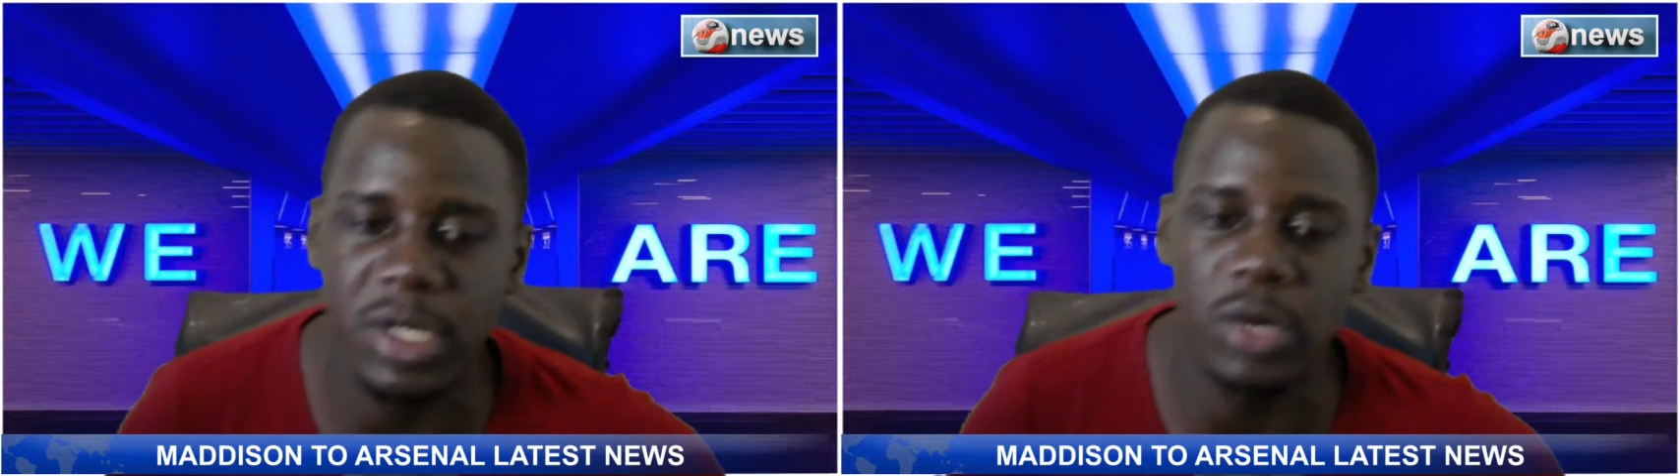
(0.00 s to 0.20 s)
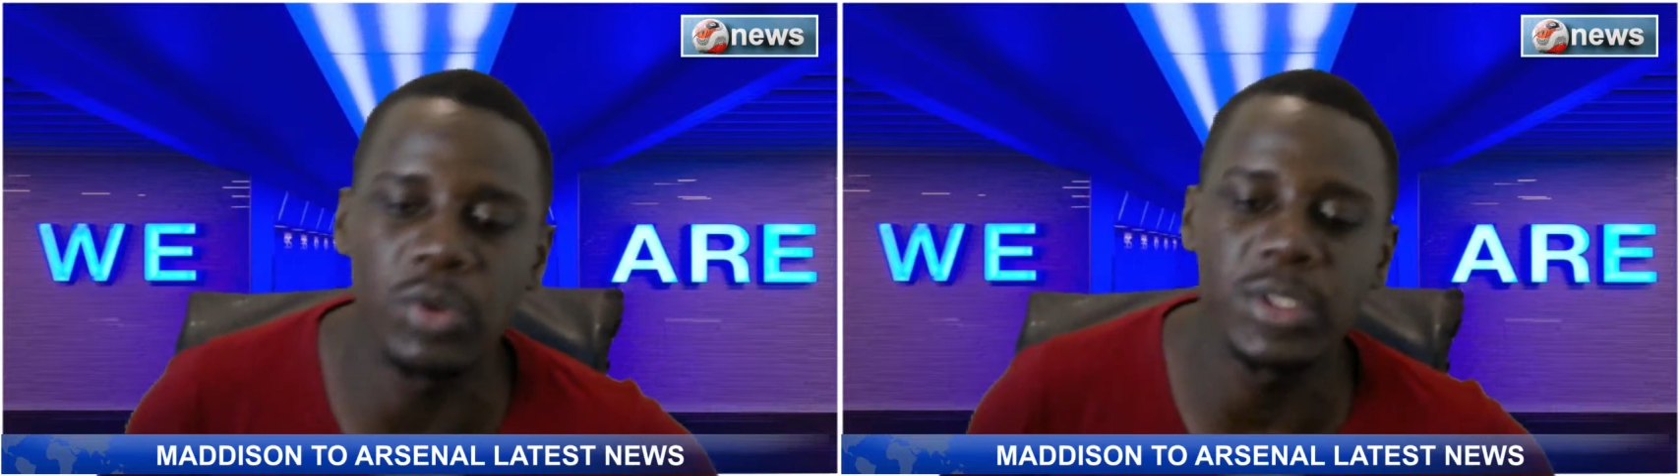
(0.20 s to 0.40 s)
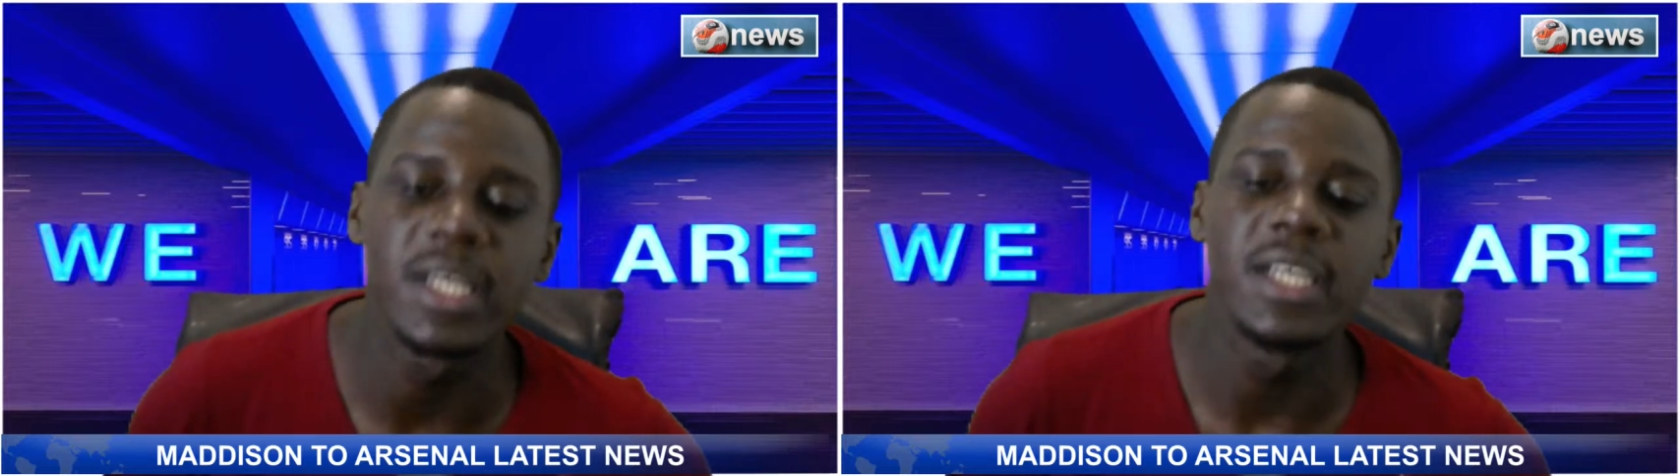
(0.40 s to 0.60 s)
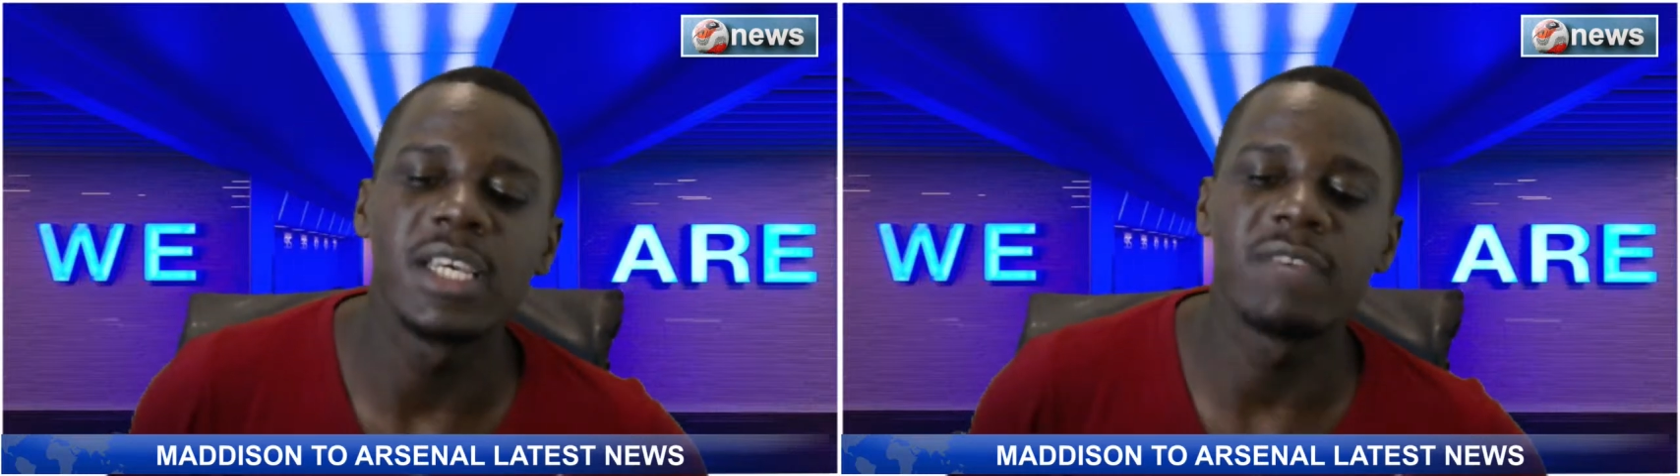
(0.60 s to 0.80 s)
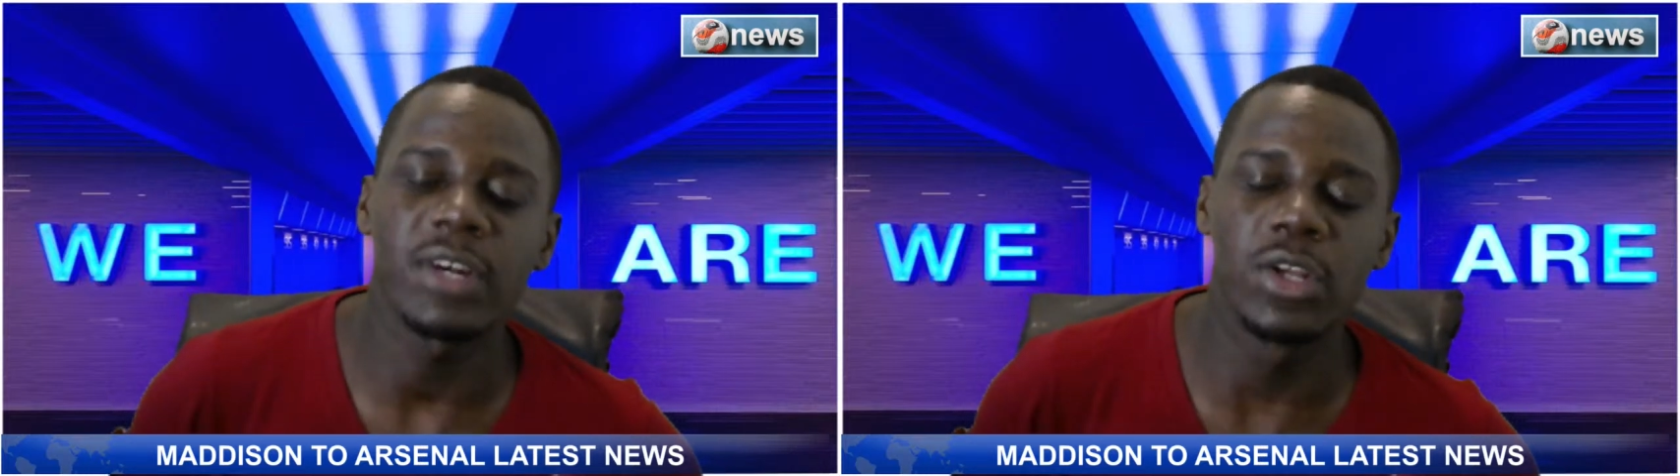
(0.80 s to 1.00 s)
Because
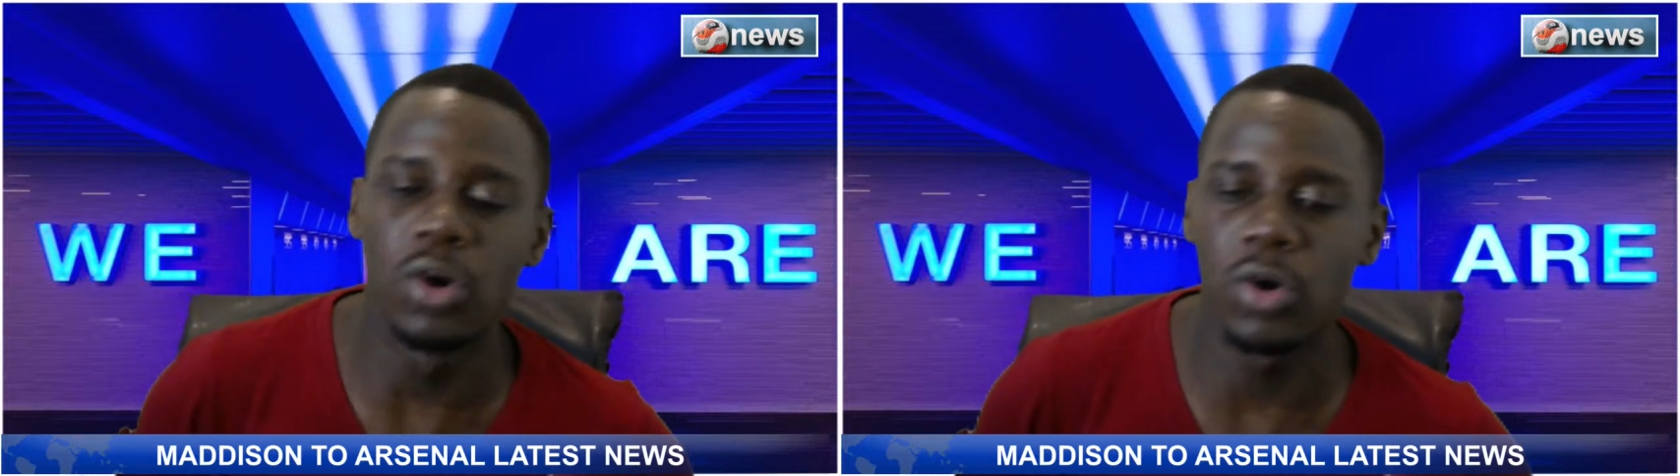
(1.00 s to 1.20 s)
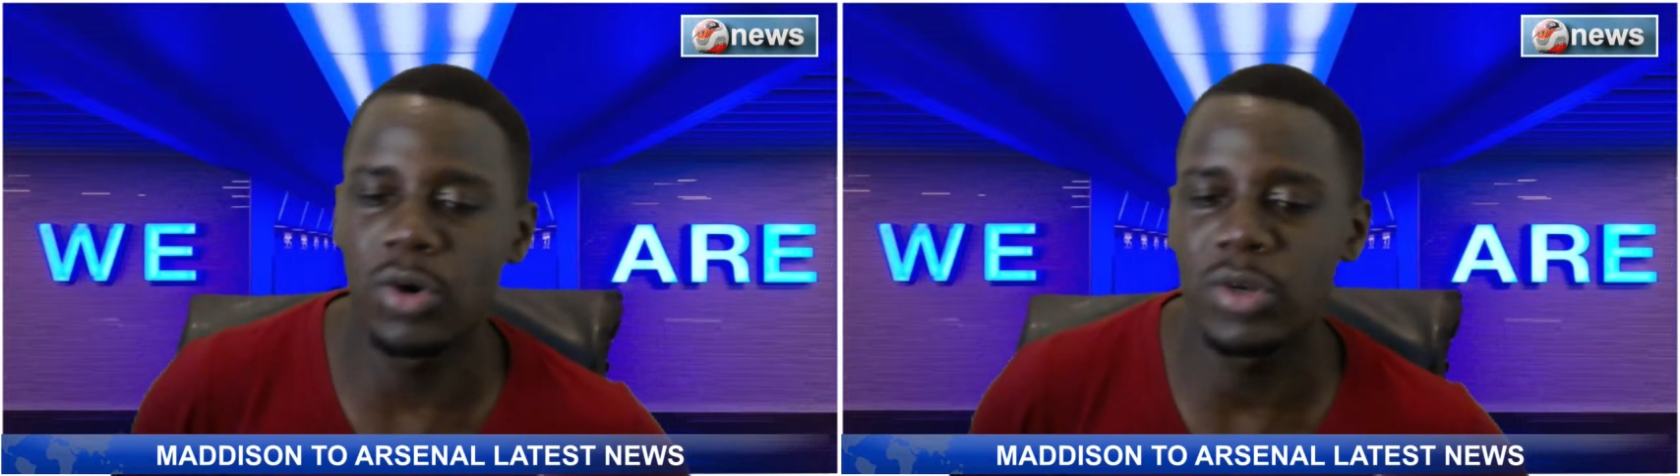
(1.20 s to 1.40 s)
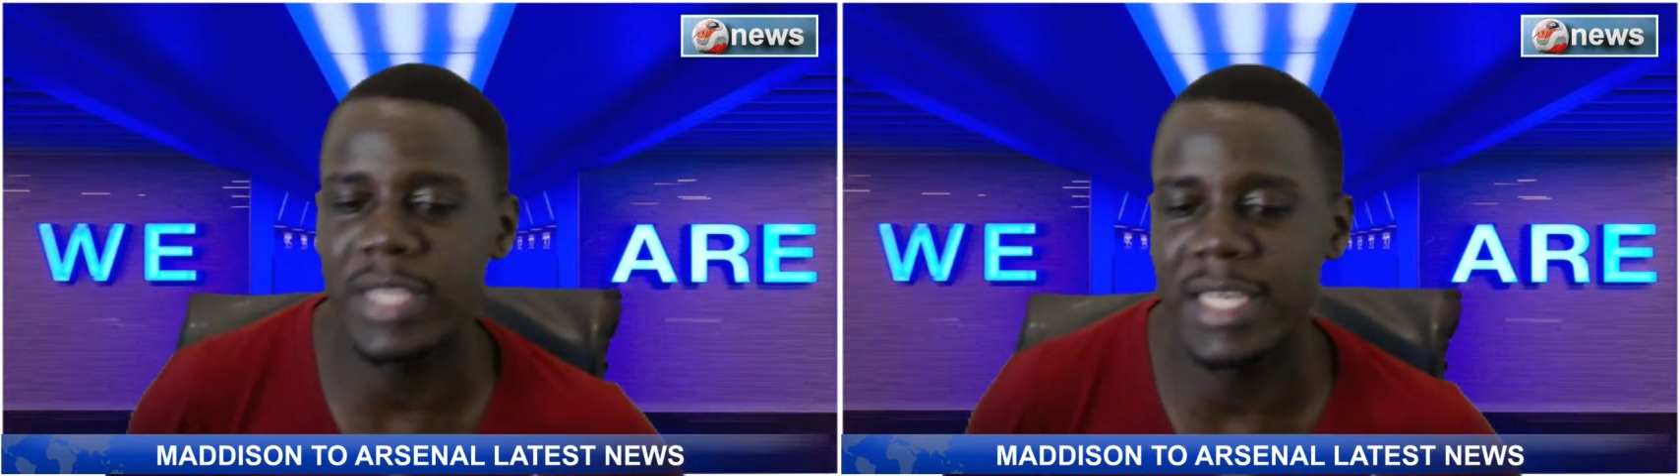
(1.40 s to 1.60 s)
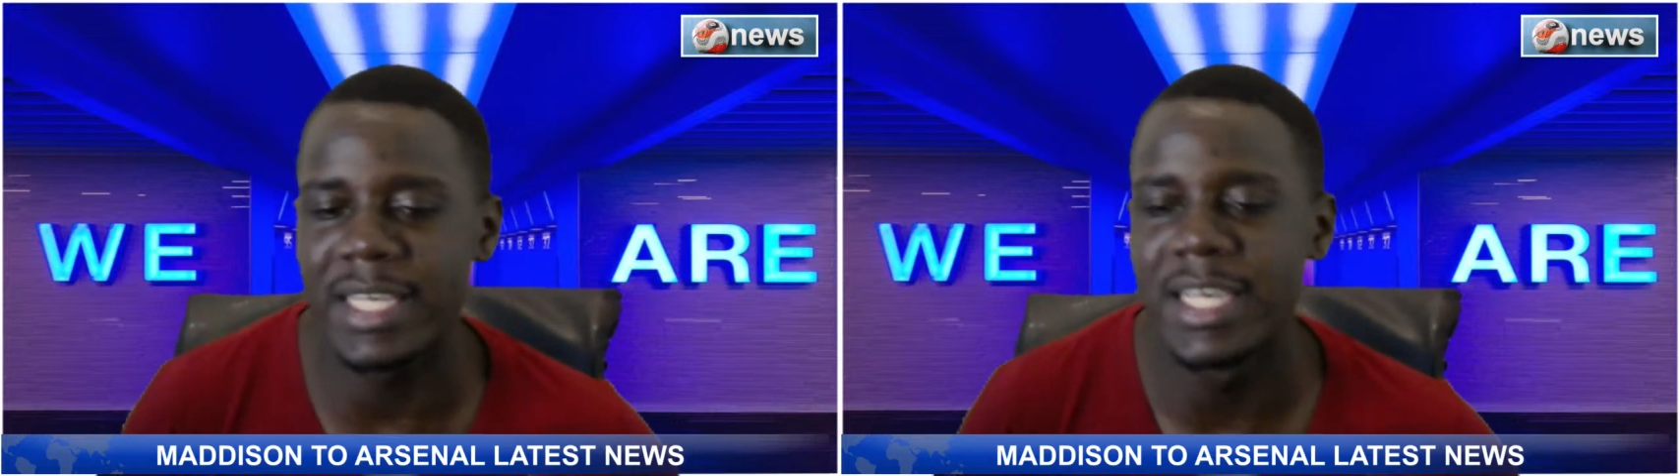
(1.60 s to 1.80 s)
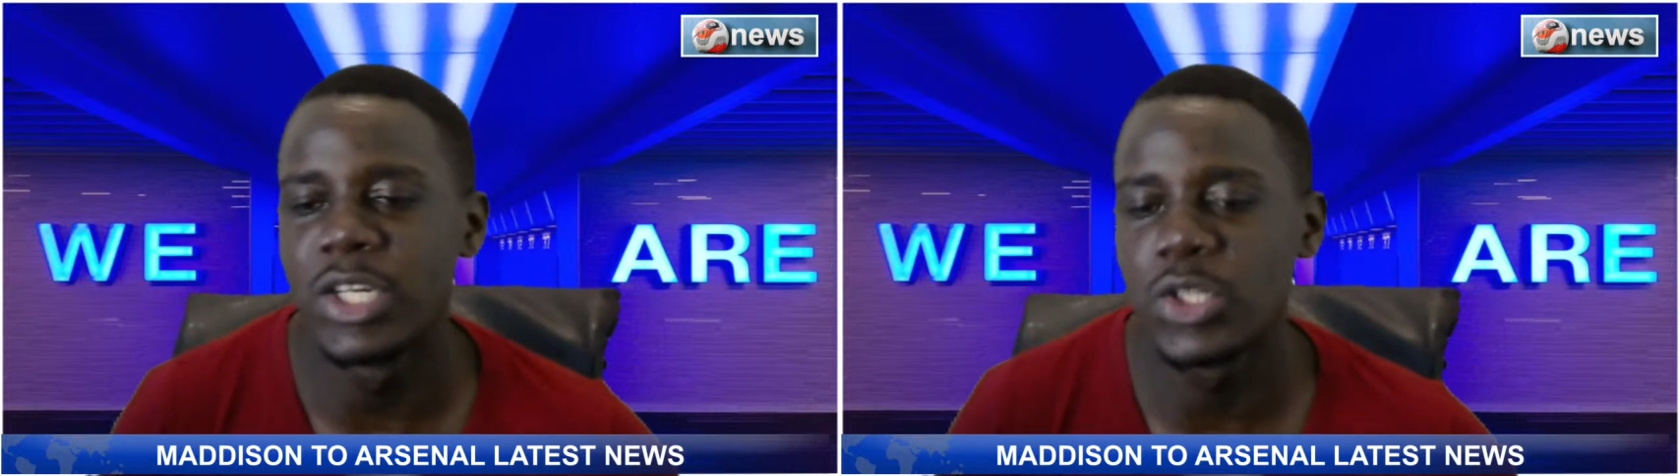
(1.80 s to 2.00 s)
if at all they